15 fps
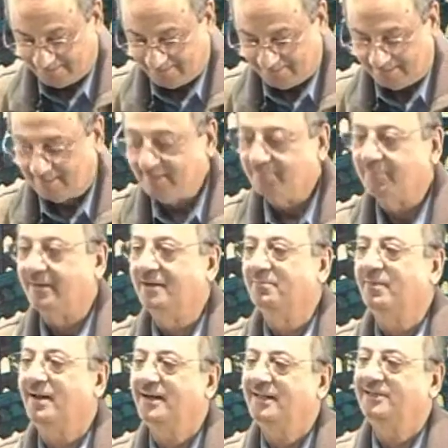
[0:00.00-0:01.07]
min
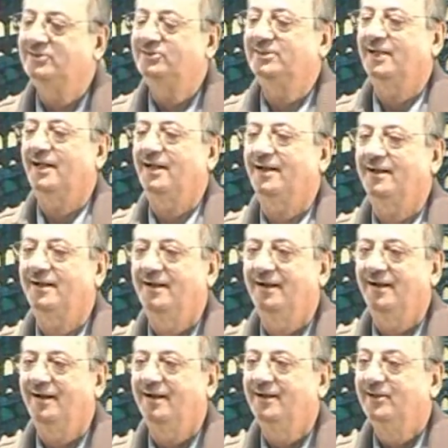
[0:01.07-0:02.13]
Malaysia.
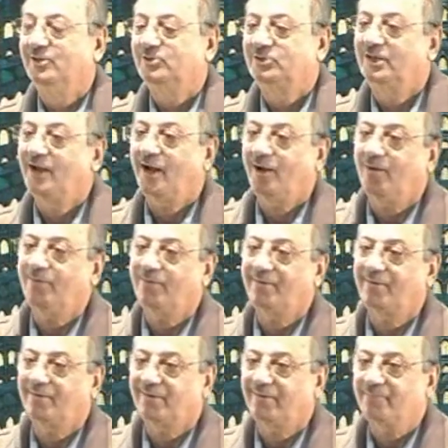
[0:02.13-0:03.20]
See how
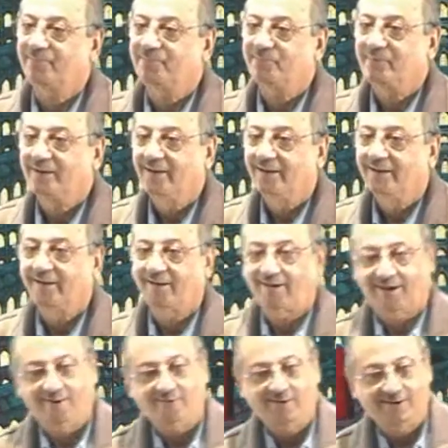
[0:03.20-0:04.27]

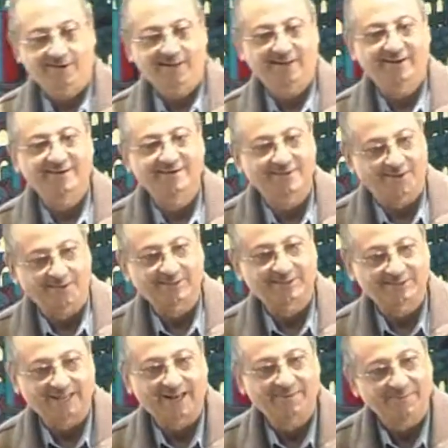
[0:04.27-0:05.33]
cleverly Dr.
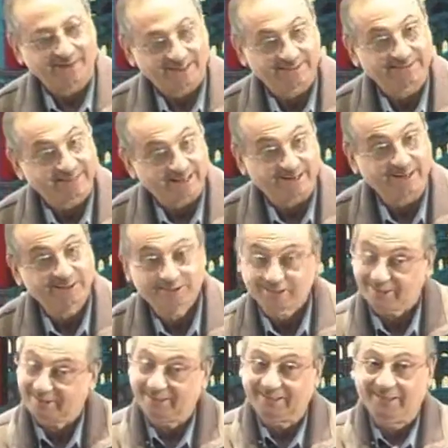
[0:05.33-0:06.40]
Sahib has arranged it.
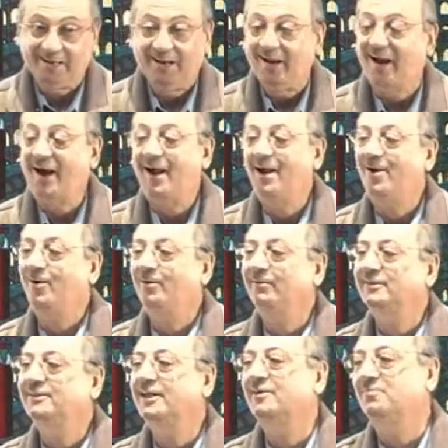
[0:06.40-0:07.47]
I always
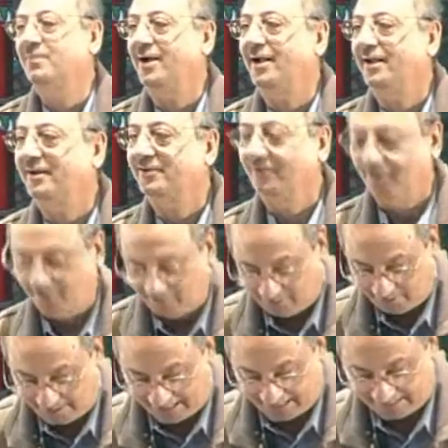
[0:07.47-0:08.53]
admire, look
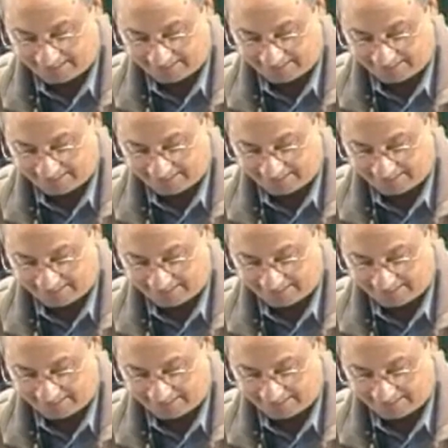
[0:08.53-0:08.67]
at it.